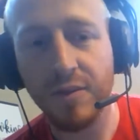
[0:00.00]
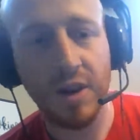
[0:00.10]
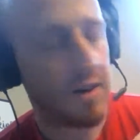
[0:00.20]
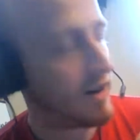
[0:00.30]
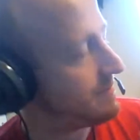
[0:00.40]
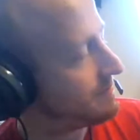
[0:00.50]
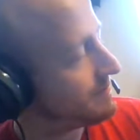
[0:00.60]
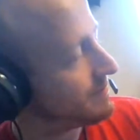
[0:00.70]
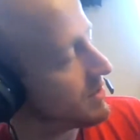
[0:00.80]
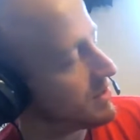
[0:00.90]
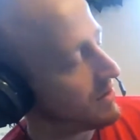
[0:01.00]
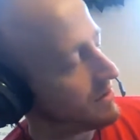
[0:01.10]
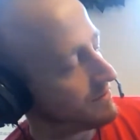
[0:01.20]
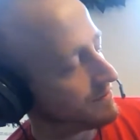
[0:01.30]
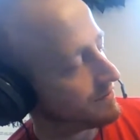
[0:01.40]
All right, so
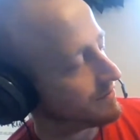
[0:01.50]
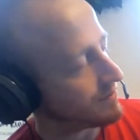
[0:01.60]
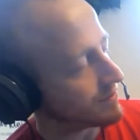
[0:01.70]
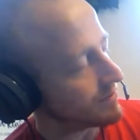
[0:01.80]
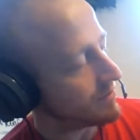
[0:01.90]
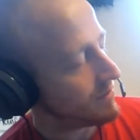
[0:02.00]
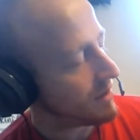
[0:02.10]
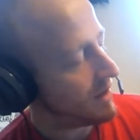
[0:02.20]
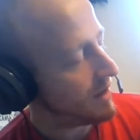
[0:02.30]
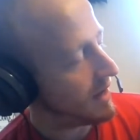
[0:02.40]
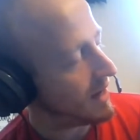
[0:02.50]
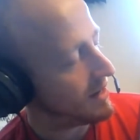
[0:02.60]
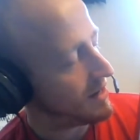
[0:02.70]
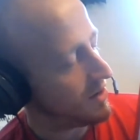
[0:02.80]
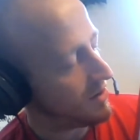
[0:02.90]
I
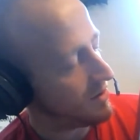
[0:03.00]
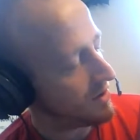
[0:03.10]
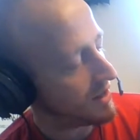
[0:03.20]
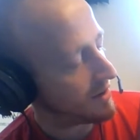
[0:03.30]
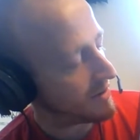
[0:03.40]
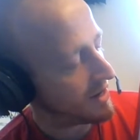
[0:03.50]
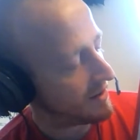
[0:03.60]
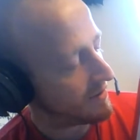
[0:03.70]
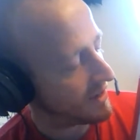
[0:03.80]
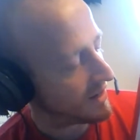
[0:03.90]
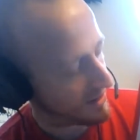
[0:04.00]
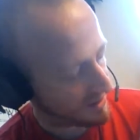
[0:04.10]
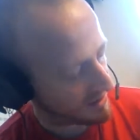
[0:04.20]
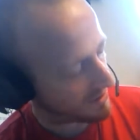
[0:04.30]
know that I'm going to have dots